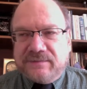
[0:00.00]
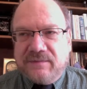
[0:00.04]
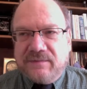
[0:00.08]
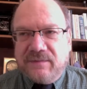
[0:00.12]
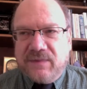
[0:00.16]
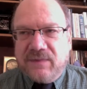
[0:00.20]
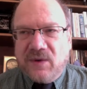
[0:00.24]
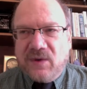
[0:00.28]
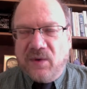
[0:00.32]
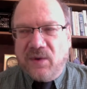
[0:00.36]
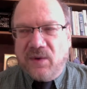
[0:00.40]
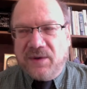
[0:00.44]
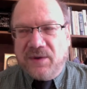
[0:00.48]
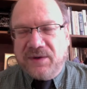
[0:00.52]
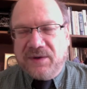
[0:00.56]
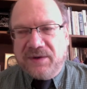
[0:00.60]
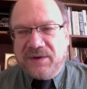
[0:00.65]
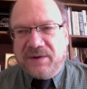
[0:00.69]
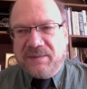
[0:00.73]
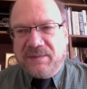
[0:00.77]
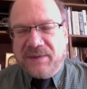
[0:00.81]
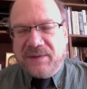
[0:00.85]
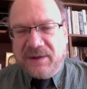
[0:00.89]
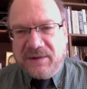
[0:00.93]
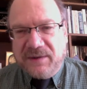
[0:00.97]
Or is it
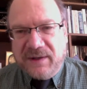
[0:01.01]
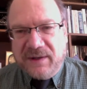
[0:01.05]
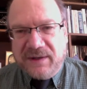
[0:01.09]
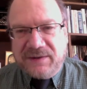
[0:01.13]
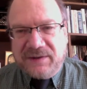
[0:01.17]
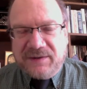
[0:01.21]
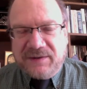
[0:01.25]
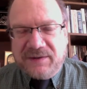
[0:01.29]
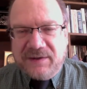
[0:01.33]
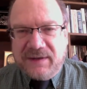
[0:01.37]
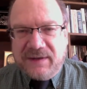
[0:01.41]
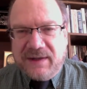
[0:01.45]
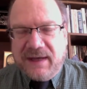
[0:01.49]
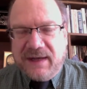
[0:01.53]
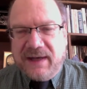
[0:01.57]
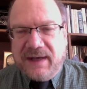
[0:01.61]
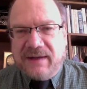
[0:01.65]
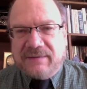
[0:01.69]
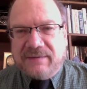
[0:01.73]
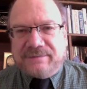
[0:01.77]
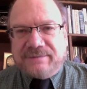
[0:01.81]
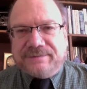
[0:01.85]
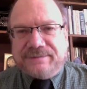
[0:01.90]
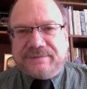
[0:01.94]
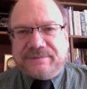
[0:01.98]
something less than that?
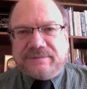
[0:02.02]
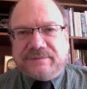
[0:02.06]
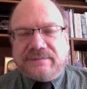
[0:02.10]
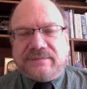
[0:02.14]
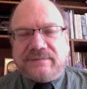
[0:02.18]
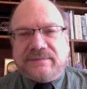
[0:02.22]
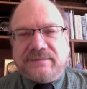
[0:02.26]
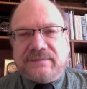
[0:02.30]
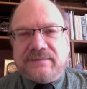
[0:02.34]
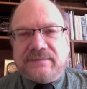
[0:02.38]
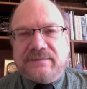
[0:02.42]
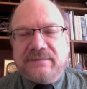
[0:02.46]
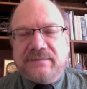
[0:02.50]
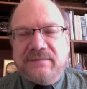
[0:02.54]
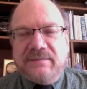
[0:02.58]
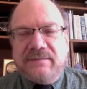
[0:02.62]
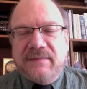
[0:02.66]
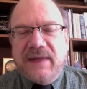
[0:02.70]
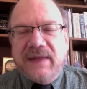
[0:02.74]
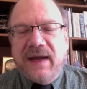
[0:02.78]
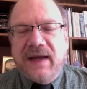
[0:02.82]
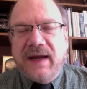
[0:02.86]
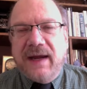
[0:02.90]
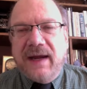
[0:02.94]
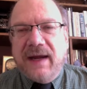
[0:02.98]

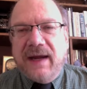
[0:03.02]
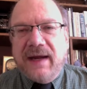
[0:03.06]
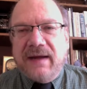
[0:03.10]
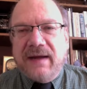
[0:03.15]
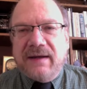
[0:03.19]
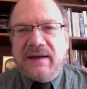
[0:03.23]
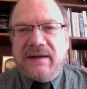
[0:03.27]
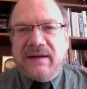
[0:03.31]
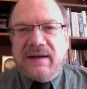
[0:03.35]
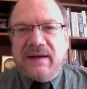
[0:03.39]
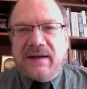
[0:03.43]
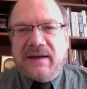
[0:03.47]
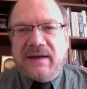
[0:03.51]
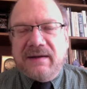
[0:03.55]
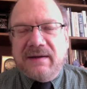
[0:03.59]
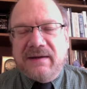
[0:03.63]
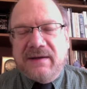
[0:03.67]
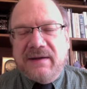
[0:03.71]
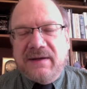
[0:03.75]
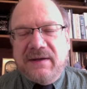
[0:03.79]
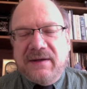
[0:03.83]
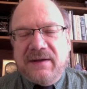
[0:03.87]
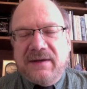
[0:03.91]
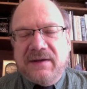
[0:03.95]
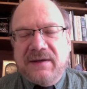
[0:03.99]
And
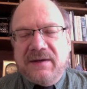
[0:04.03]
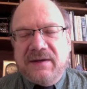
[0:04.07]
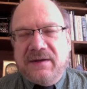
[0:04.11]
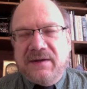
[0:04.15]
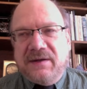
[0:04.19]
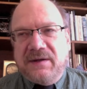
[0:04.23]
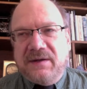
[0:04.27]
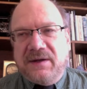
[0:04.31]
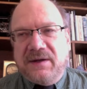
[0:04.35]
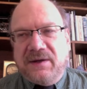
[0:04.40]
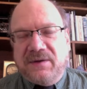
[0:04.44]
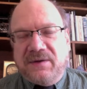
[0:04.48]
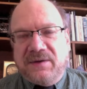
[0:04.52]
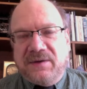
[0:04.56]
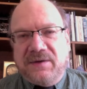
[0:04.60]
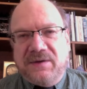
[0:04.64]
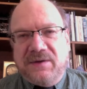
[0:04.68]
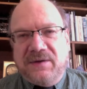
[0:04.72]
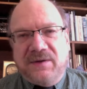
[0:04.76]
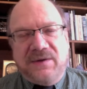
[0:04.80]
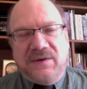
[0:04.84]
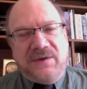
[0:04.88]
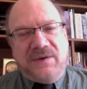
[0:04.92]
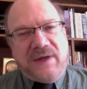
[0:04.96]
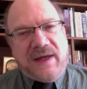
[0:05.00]

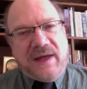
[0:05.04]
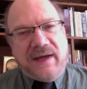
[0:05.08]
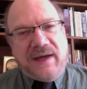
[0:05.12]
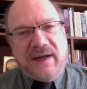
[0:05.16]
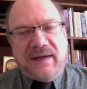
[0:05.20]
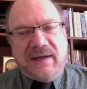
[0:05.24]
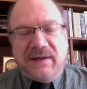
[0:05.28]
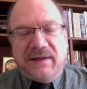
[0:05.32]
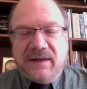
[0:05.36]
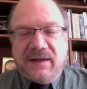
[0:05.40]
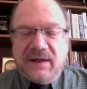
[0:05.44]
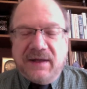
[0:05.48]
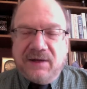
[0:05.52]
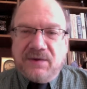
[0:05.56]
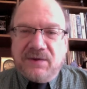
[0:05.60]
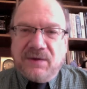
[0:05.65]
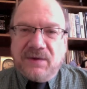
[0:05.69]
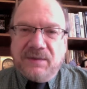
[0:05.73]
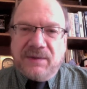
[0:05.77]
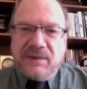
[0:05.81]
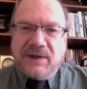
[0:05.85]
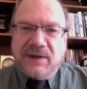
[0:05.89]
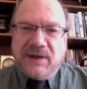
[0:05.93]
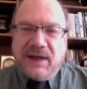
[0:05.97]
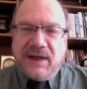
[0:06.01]
to that end, they
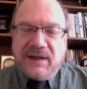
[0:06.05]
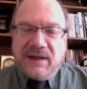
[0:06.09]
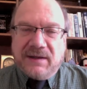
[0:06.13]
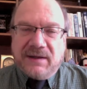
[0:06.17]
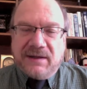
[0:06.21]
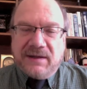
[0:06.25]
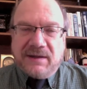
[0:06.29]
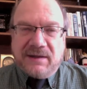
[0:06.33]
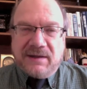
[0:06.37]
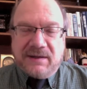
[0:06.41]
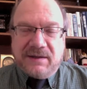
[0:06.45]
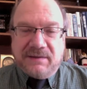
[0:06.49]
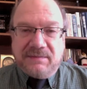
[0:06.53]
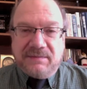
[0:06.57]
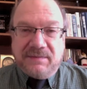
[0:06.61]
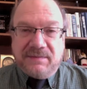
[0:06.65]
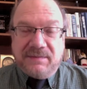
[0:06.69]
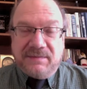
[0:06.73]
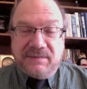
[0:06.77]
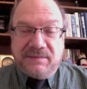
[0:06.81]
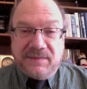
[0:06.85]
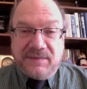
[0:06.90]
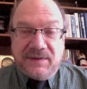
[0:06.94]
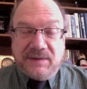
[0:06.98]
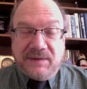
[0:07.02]
attribute that to
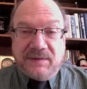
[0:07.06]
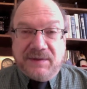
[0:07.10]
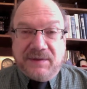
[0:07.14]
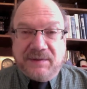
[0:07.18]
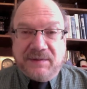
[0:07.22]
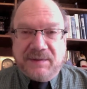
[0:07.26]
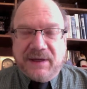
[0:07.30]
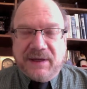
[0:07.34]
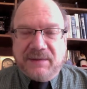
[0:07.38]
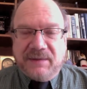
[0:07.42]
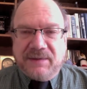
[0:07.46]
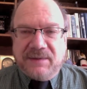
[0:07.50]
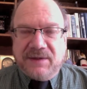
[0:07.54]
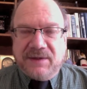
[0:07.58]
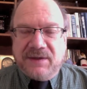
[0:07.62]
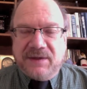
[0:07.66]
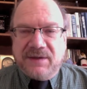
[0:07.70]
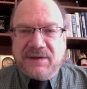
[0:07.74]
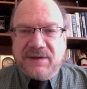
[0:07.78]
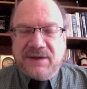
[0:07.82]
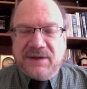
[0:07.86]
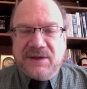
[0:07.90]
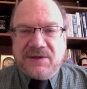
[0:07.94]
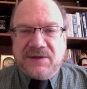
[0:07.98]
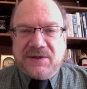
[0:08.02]
sometimes to the
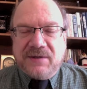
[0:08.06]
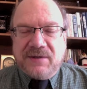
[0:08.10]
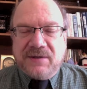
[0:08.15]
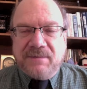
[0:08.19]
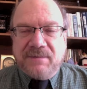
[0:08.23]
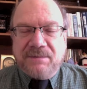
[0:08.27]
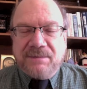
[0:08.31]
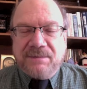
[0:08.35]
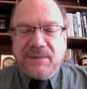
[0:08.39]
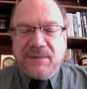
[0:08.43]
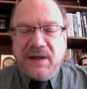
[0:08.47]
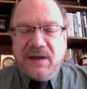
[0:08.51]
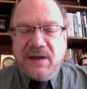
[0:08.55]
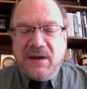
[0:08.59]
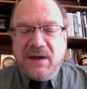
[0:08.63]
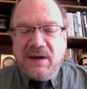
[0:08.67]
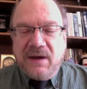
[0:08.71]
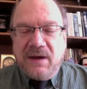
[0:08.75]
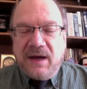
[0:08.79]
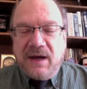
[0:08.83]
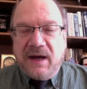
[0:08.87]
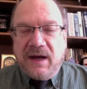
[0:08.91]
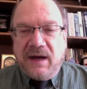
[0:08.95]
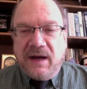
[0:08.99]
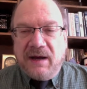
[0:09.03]
teacher.
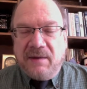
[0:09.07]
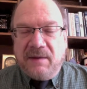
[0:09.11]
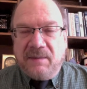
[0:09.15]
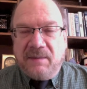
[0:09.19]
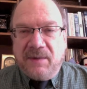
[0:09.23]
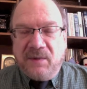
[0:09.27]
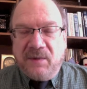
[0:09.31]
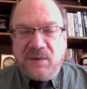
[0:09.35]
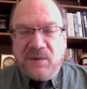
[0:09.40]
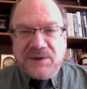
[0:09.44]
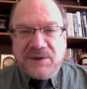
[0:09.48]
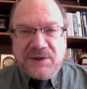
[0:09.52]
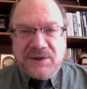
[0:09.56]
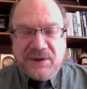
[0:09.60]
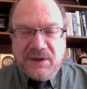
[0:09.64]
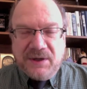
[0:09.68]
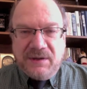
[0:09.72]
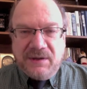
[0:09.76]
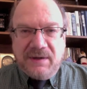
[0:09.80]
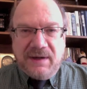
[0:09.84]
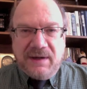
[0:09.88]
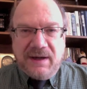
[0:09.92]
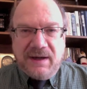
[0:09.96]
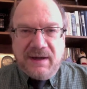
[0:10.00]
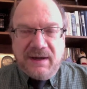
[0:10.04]
But what you're going
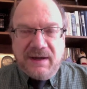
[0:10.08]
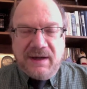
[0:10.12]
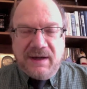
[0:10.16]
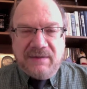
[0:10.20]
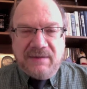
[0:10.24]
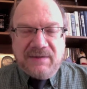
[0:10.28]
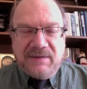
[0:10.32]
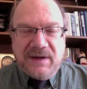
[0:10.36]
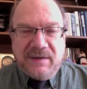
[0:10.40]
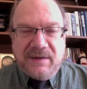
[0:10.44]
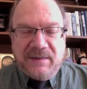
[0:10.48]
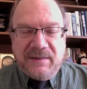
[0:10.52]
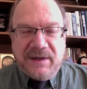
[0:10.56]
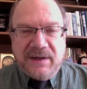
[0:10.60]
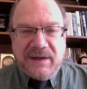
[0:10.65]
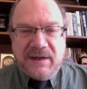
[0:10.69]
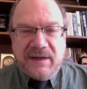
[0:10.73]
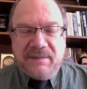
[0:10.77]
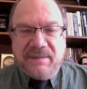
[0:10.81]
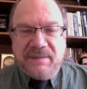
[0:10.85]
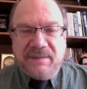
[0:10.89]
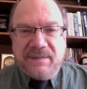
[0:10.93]
to have coming up